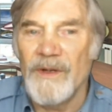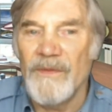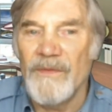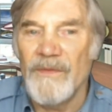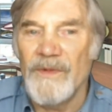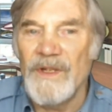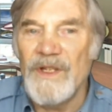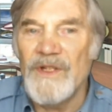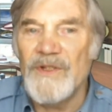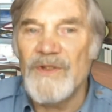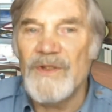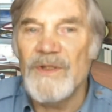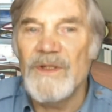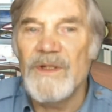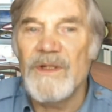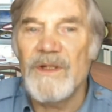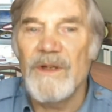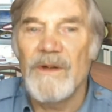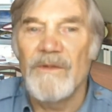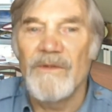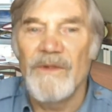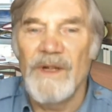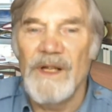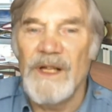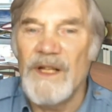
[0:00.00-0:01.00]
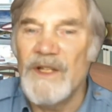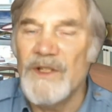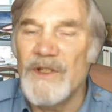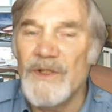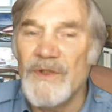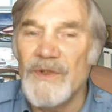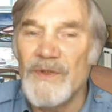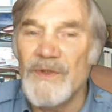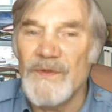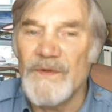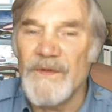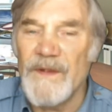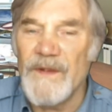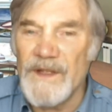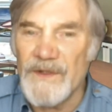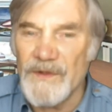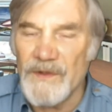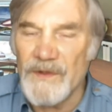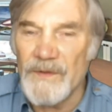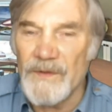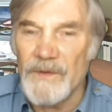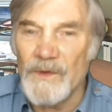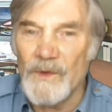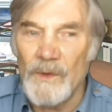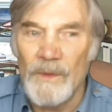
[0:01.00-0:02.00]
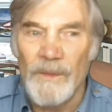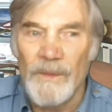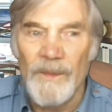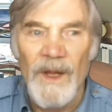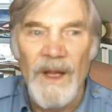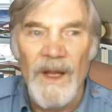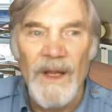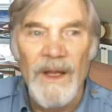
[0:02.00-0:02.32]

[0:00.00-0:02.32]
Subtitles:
recent religious festival